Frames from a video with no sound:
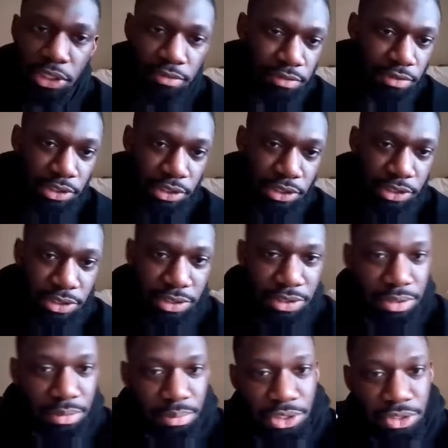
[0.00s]
definitely.
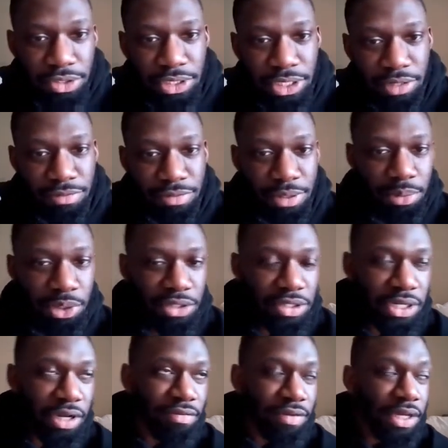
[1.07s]

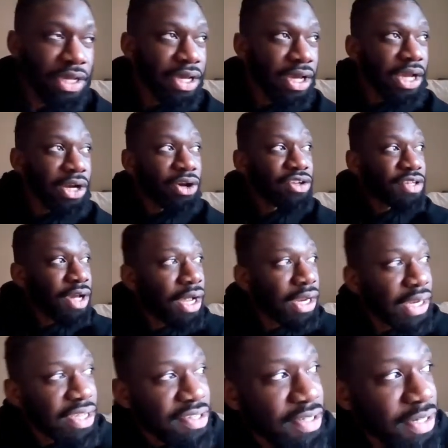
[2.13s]
And those of y'all
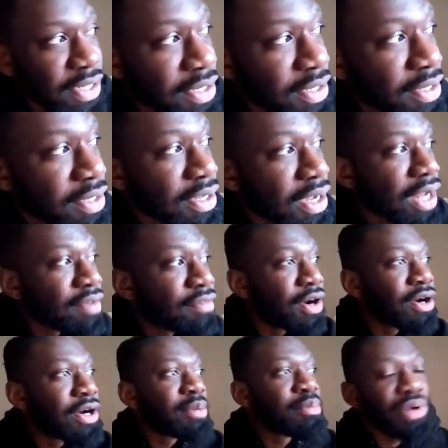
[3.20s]
listening, y'all have
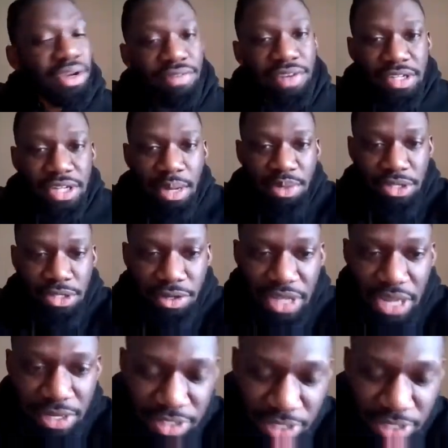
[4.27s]
heard in previous episodes I